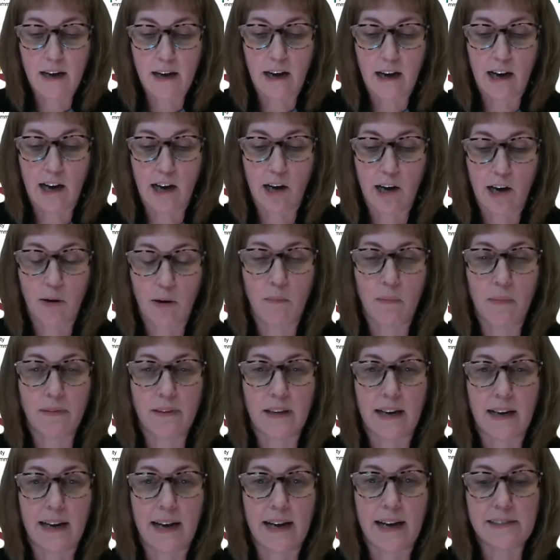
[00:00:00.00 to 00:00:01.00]

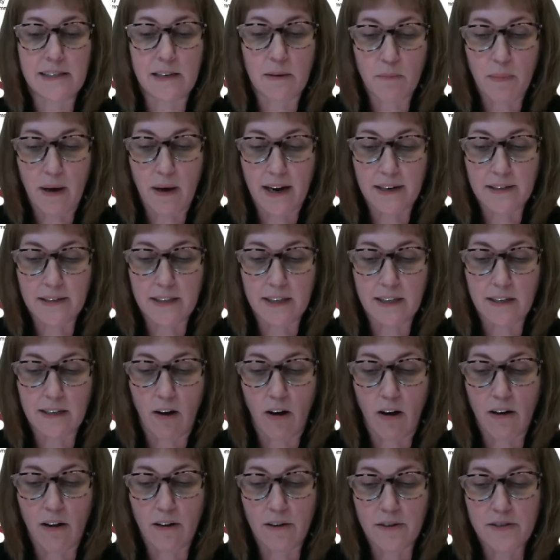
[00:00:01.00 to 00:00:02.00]
that has impacted
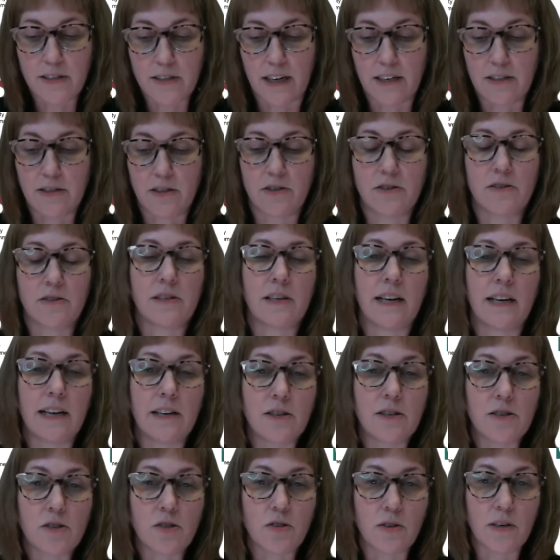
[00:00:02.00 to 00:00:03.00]
all sectors and
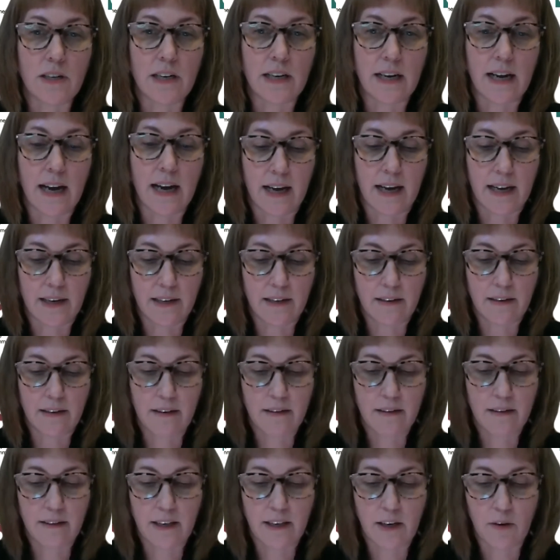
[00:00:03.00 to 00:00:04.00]
industry. And,
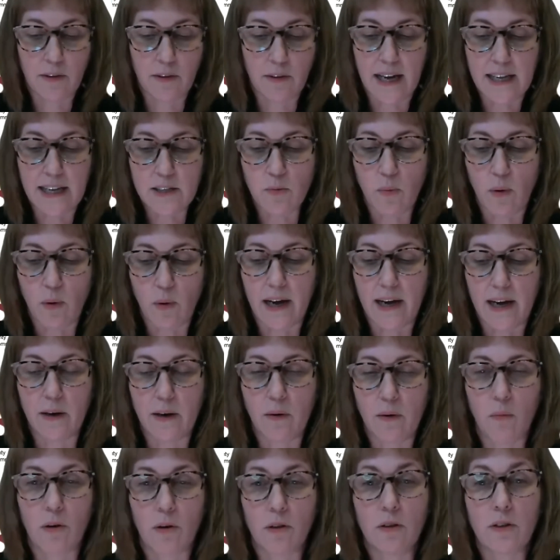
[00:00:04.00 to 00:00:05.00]
you know, that's why
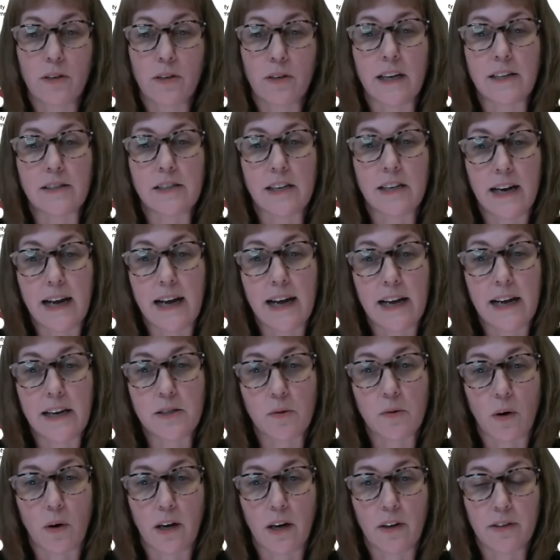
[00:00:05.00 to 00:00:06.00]
we're looking today
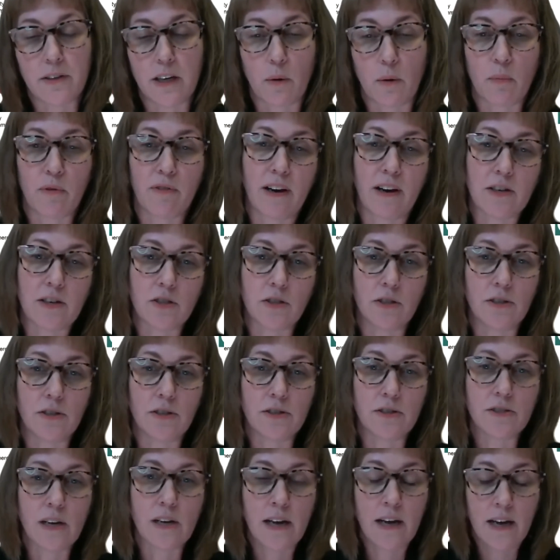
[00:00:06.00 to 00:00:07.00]
to our healthcare
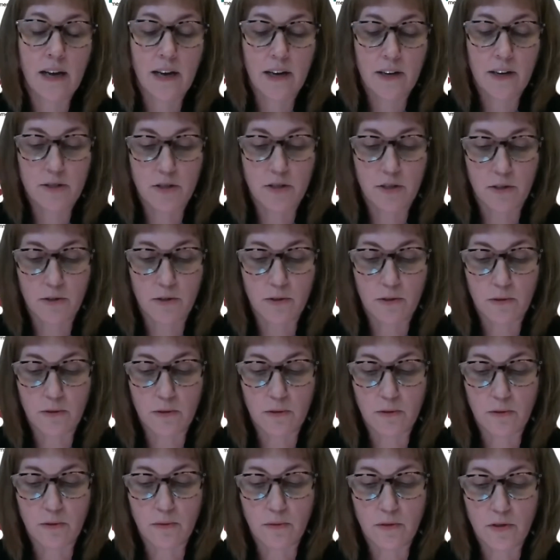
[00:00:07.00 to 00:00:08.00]
professionals
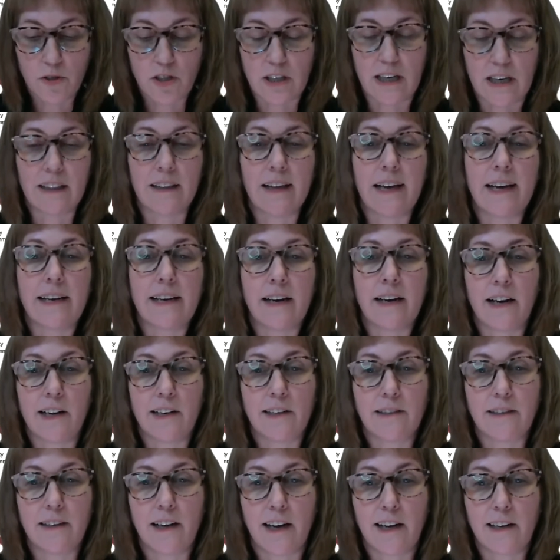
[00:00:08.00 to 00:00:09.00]
to shed light
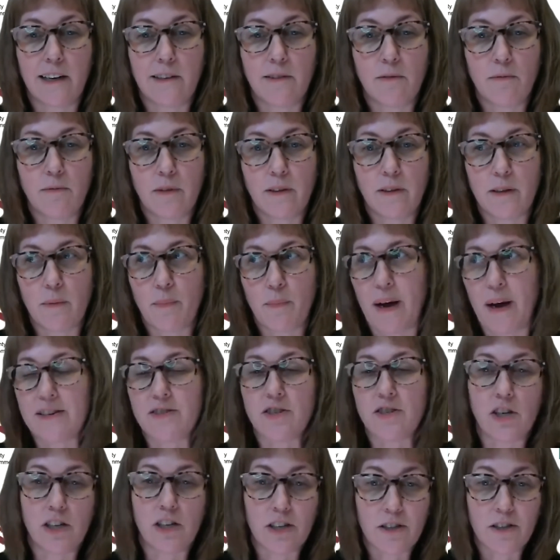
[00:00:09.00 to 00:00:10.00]
on the
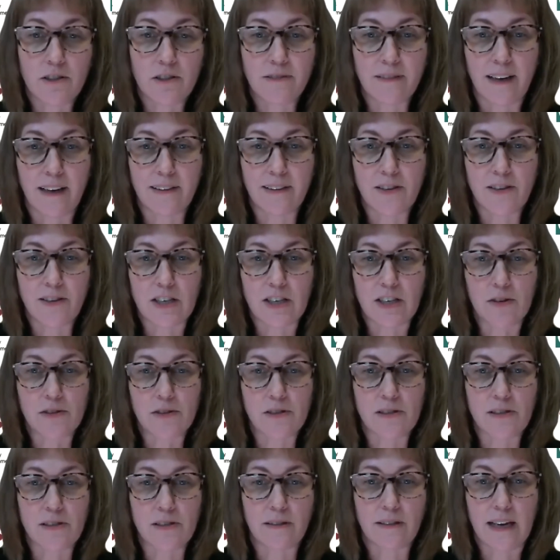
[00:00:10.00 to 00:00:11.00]
past year and the
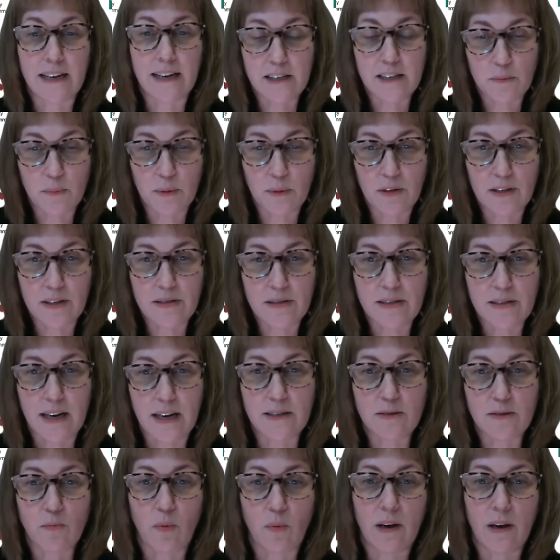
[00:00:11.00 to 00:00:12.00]
challenges that they experienced,
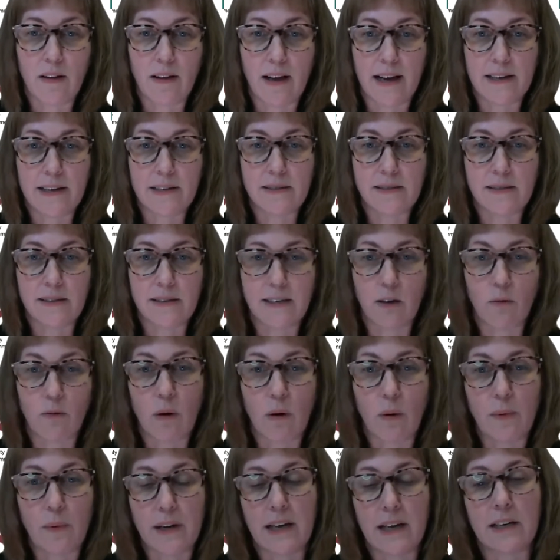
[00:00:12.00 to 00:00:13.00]
as well as, you know,
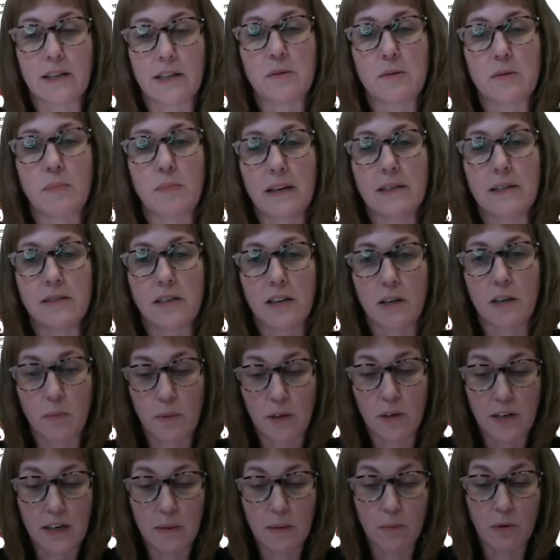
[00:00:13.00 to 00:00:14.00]
what we can expect as a
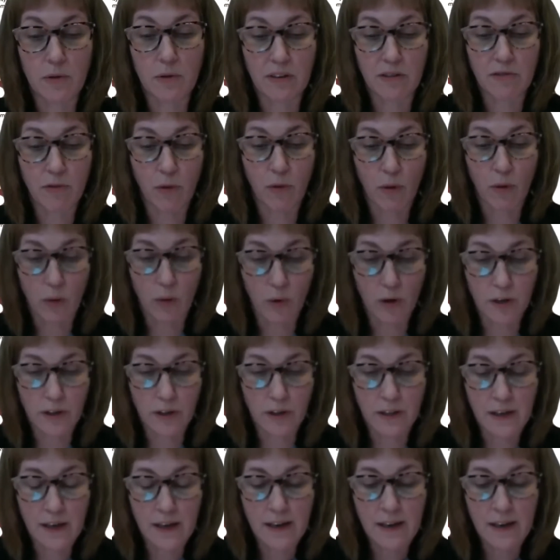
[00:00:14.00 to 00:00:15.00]
community moving forward.